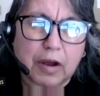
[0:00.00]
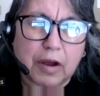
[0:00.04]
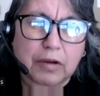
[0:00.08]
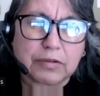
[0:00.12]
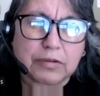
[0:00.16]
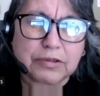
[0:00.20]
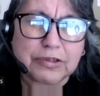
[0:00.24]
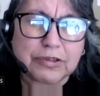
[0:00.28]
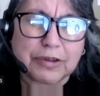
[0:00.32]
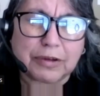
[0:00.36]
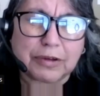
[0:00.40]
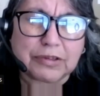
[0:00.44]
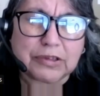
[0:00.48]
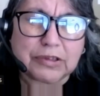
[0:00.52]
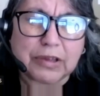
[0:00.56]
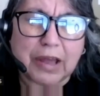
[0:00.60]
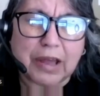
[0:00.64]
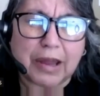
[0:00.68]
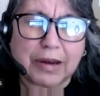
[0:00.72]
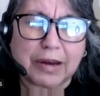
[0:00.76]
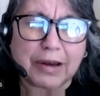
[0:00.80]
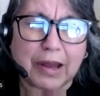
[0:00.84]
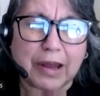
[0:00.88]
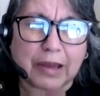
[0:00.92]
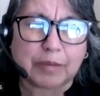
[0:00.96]
So it's
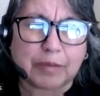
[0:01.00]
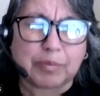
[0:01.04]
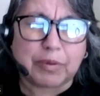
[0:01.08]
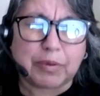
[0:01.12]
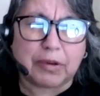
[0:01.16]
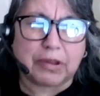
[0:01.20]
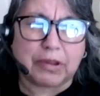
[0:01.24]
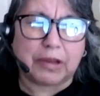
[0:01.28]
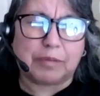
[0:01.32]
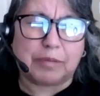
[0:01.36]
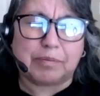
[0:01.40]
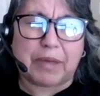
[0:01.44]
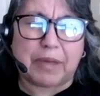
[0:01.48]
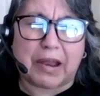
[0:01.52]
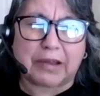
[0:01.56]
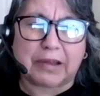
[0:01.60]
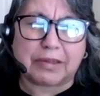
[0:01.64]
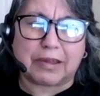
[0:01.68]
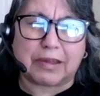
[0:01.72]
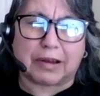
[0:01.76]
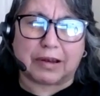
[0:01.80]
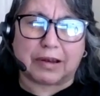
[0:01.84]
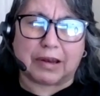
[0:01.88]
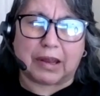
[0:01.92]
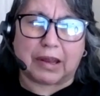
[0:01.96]
kind of like pulling back
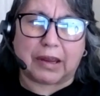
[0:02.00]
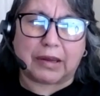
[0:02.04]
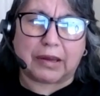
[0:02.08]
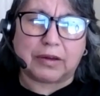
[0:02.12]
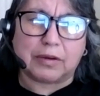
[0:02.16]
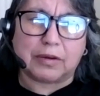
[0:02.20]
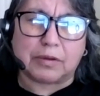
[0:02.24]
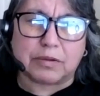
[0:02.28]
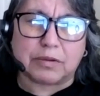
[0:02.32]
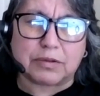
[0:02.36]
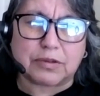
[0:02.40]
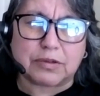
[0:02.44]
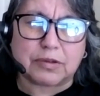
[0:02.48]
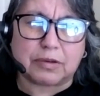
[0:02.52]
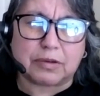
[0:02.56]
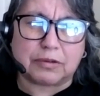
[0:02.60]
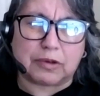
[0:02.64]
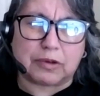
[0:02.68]
the layers.